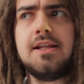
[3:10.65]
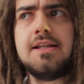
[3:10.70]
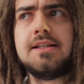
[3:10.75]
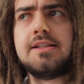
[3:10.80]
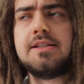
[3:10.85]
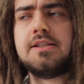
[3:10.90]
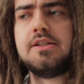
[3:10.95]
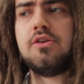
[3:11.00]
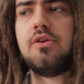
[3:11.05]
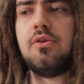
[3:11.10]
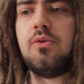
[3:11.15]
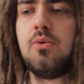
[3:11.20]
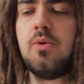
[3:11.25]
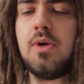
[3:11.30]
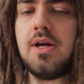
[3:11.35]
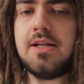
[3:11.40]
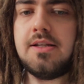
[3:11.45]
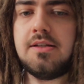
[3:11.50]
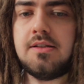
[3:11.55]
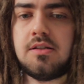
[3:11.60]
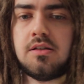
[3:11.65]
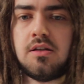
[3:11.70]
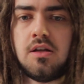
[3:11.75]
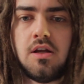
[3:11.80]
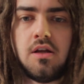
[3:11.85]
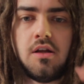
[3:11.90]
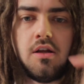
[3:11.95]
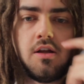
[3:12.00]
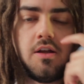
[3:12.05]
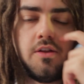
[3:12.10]
Let's see who has
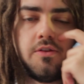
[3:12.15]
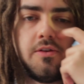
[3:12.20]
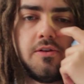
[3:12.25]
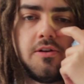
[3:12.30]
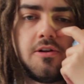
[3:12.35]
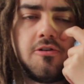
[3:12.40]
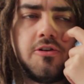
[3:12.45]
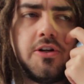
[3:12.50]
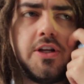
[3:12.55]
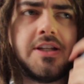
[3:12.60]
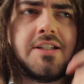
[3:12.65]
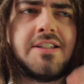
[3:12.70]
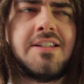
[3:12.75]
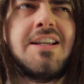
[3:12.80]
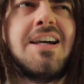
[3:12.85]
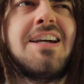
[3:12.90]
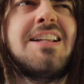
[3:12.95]
the longest.